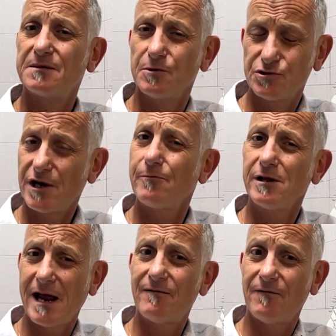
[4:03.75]
will generally
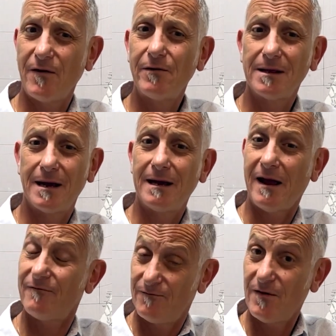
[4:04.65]
have
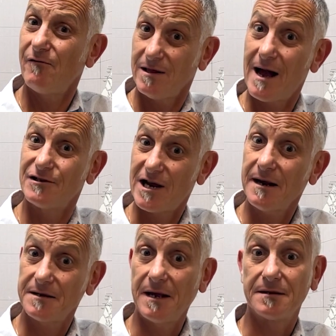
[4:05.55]
very large
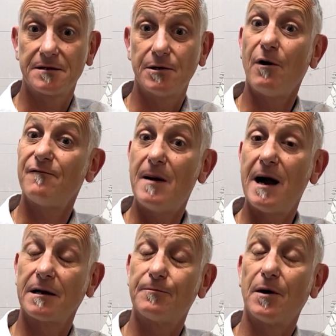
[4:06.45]
access to
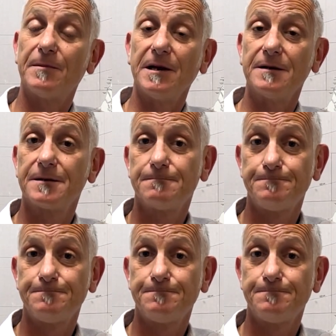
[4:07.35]
off-market properties.